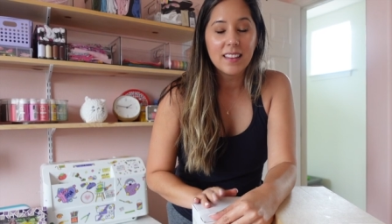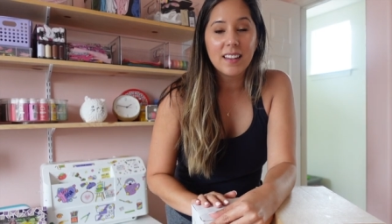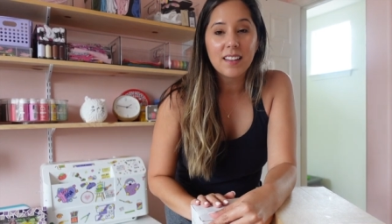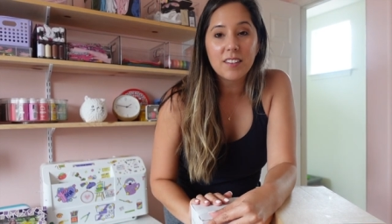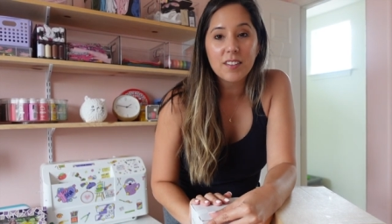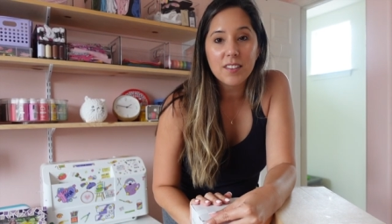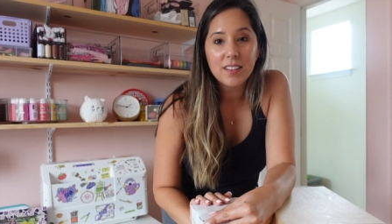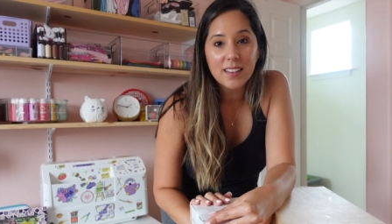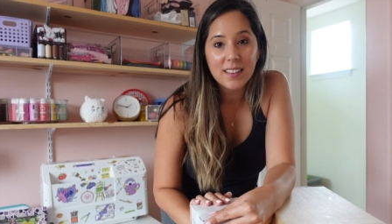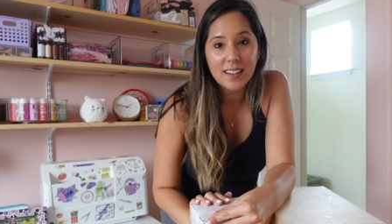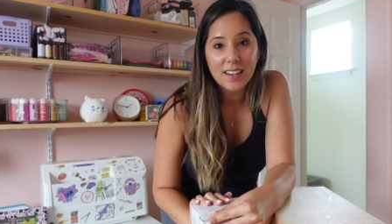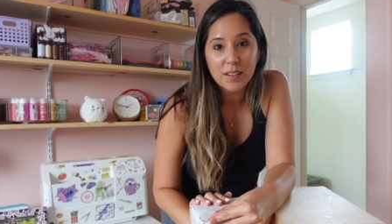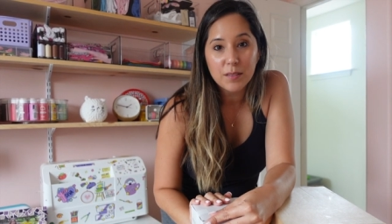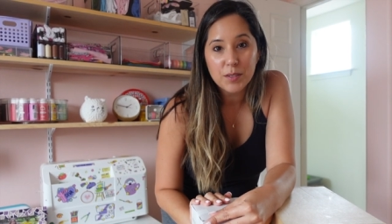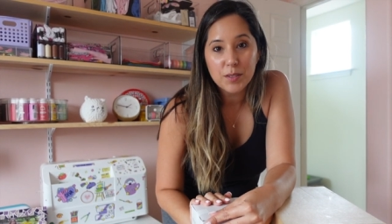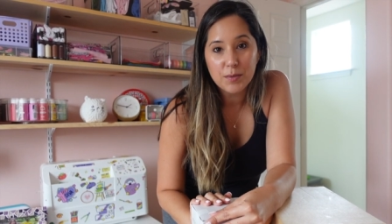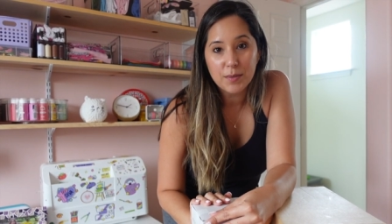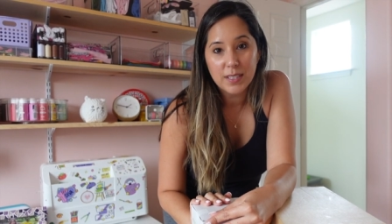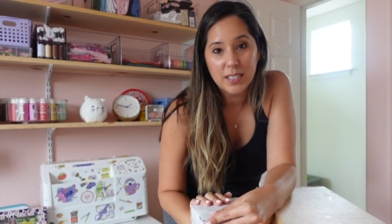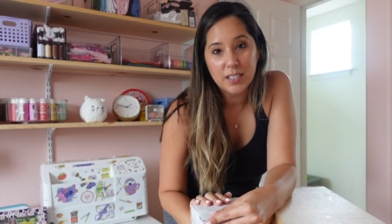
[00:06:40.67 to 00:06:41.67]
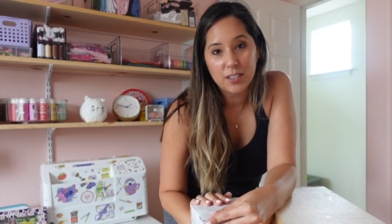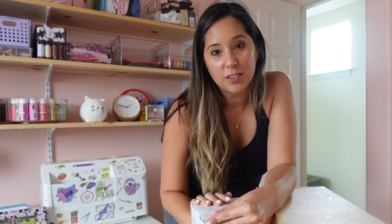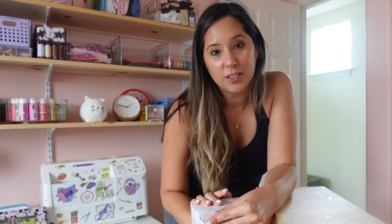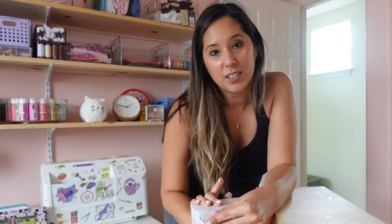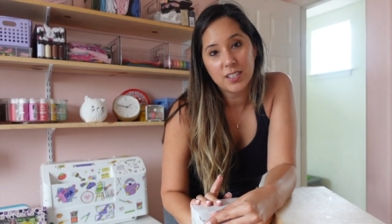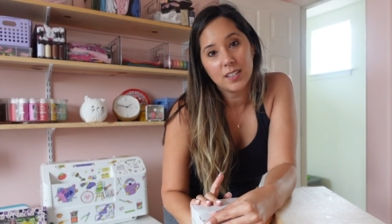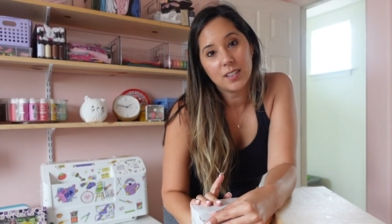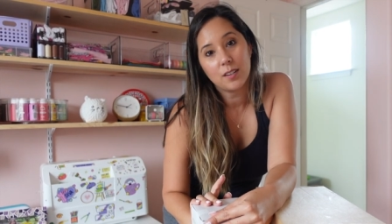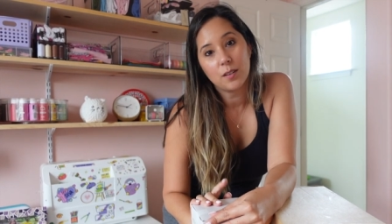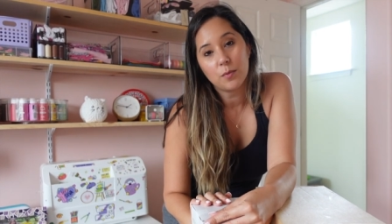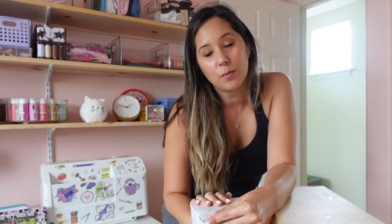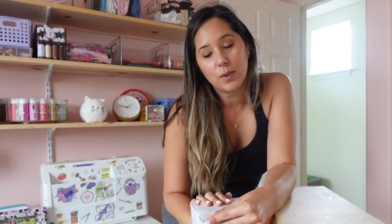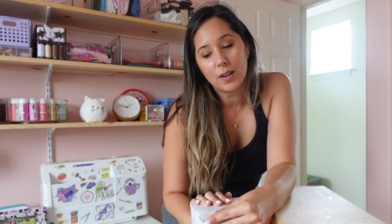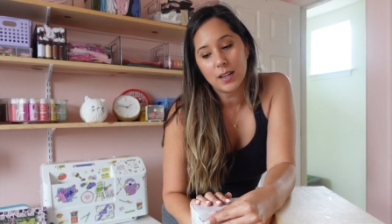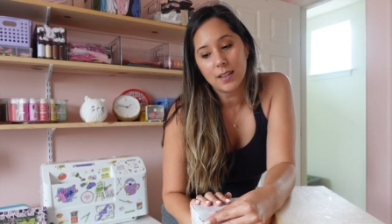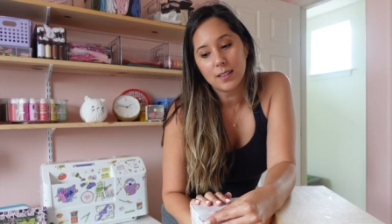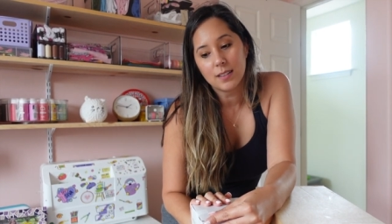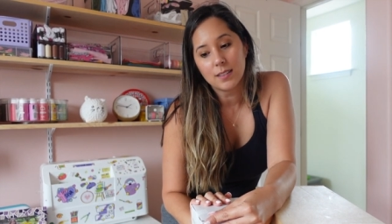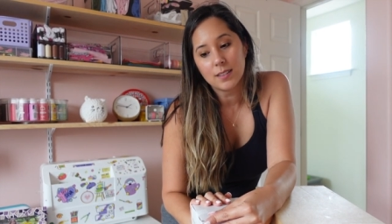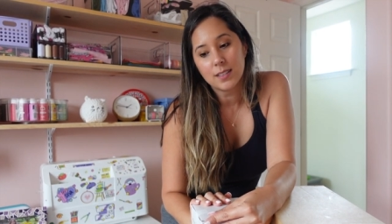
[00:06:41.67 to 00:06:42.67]
The other thing that I was researching
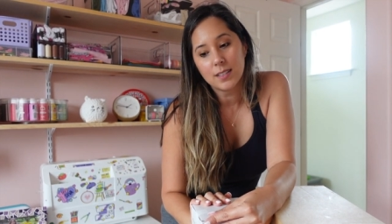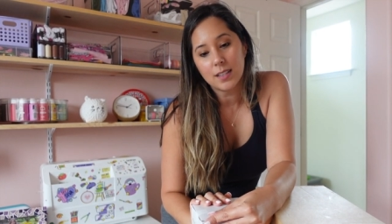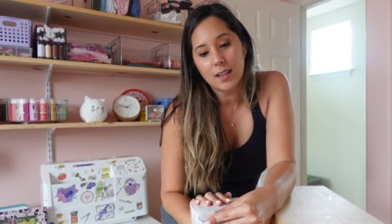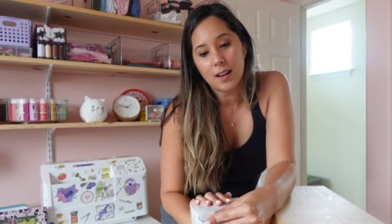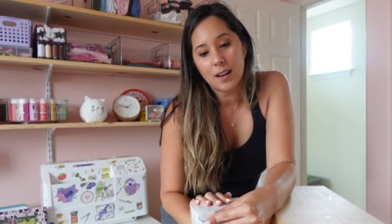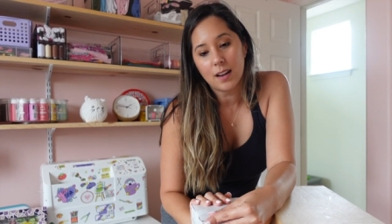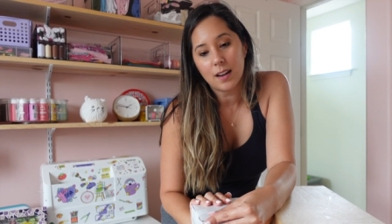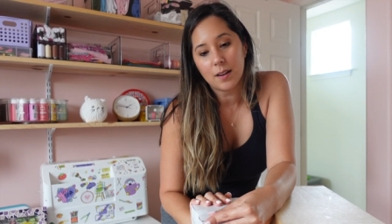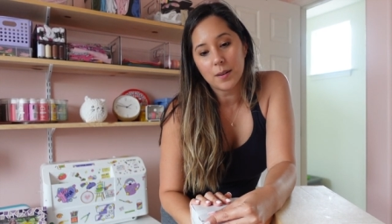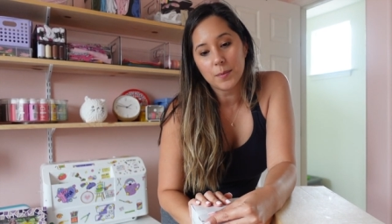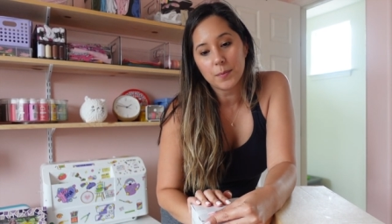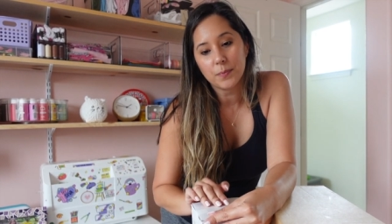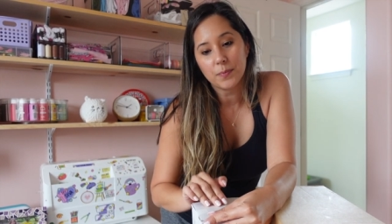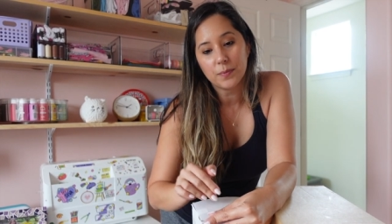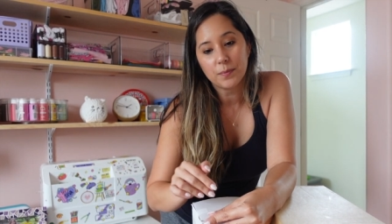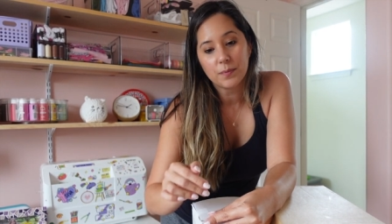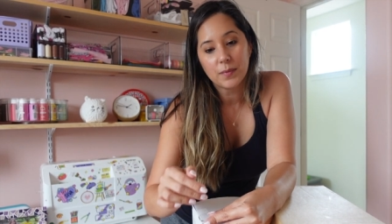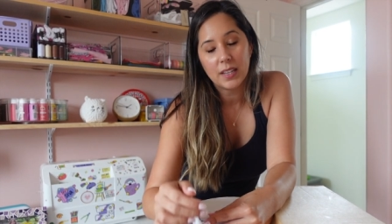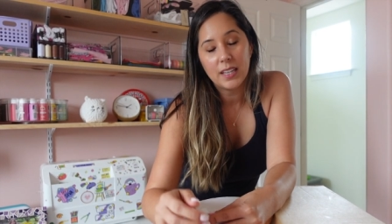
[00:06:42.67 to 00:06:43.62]
was um,